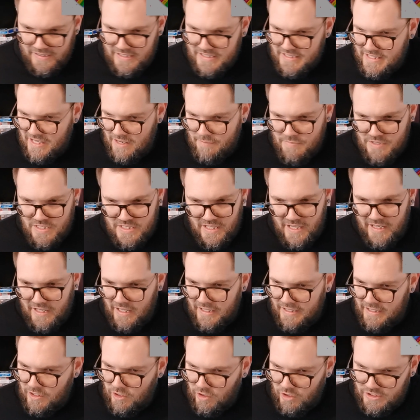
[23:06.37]
made the same mistake
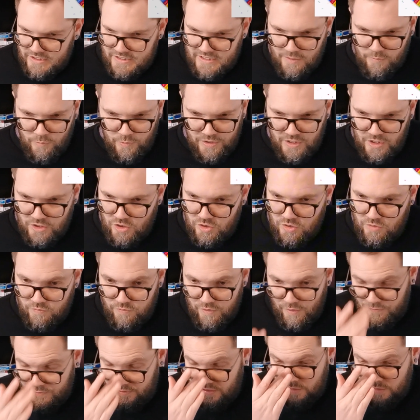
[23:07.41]
I did last time with the
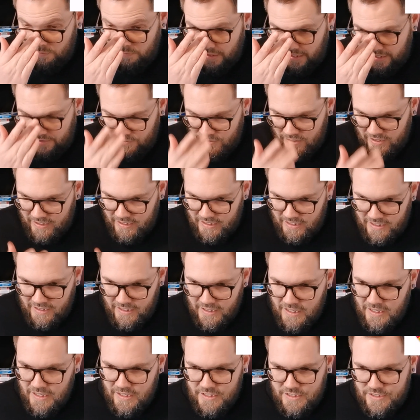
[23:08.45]
50 blind ranking.
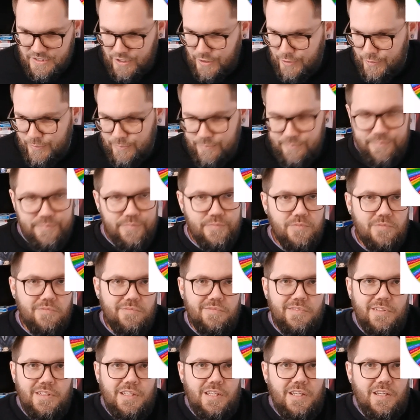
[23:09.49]
So,
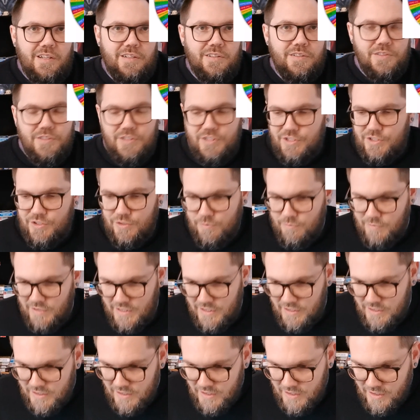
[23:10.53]
yeah, sue
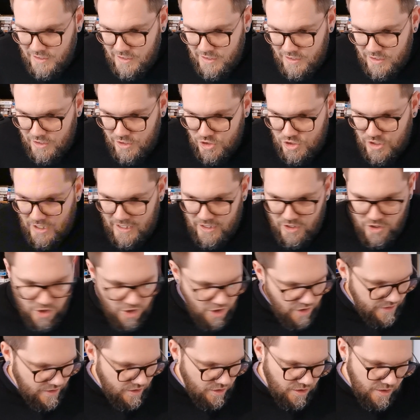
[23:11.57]
me. Jade
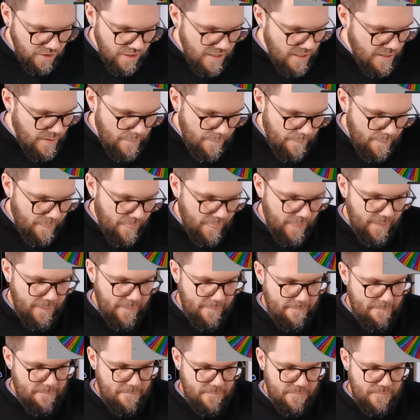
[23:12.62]
Cargill,
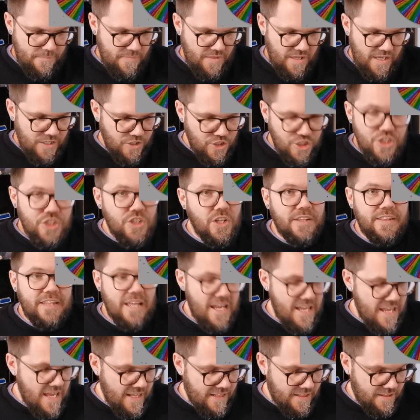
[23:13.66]
she's not there
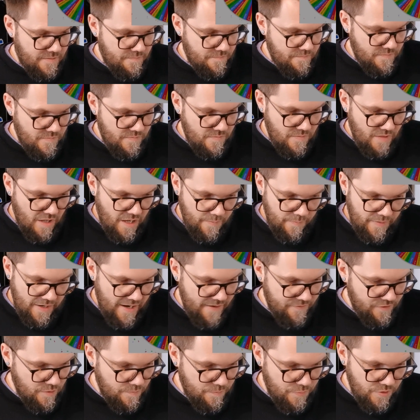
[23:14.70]
yet. I'm gonna
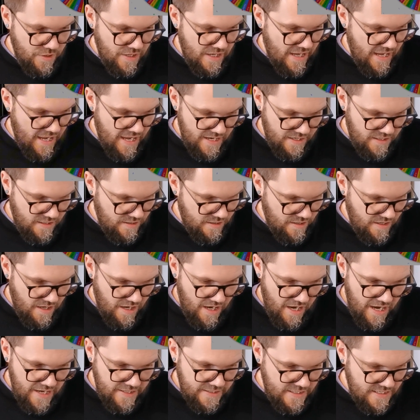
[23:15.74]
have to put her at
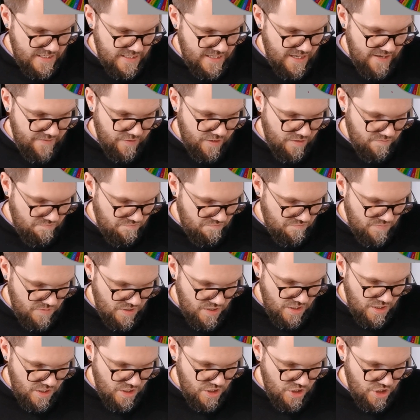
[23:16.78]
87.
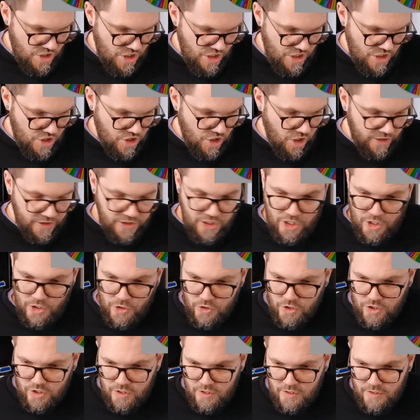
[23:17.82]
She's got the
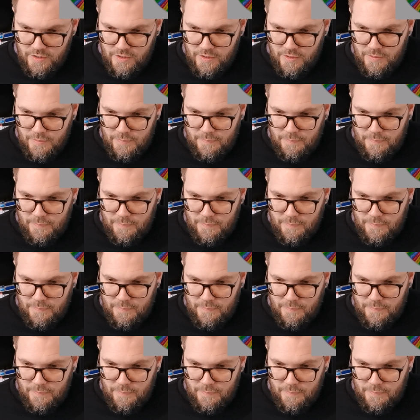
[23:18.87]
look,